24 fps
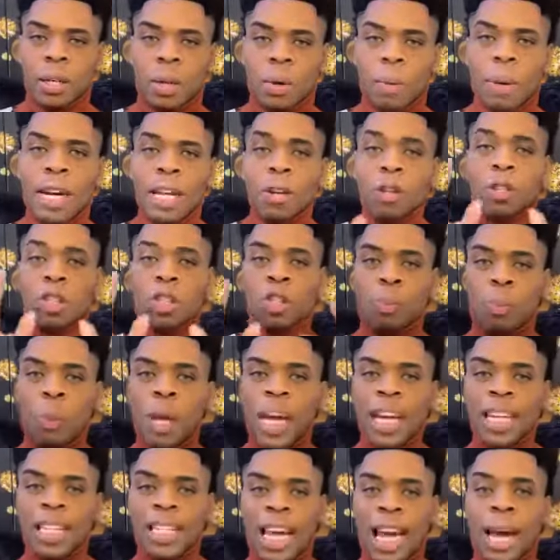When you
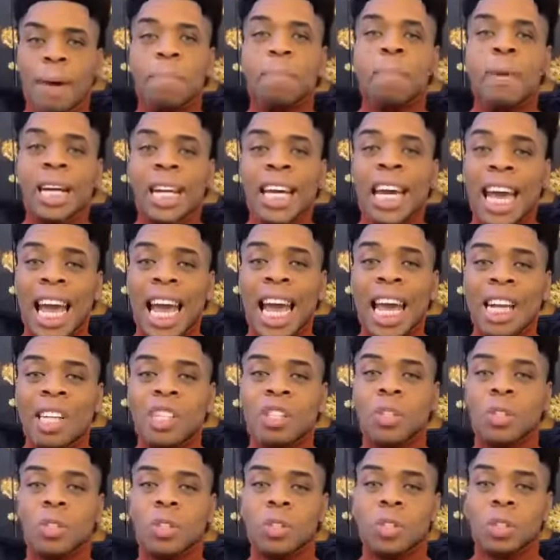speak that, money
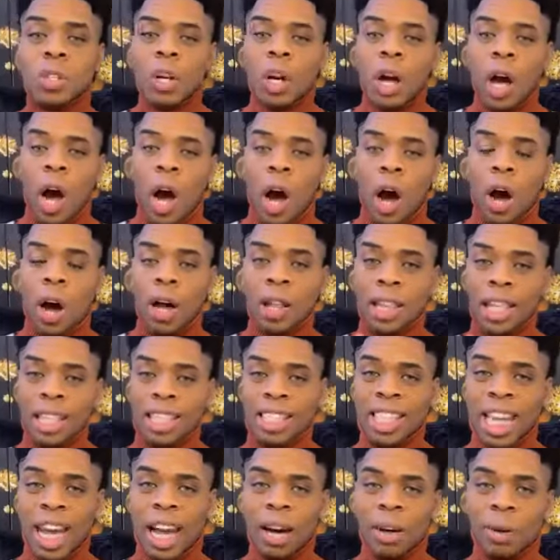angels are on the
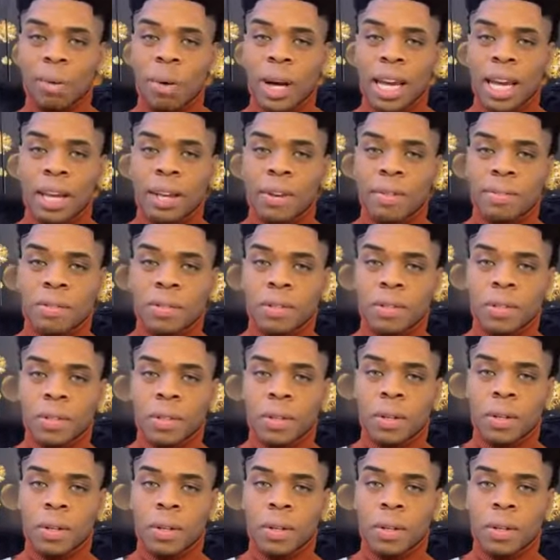sound waves.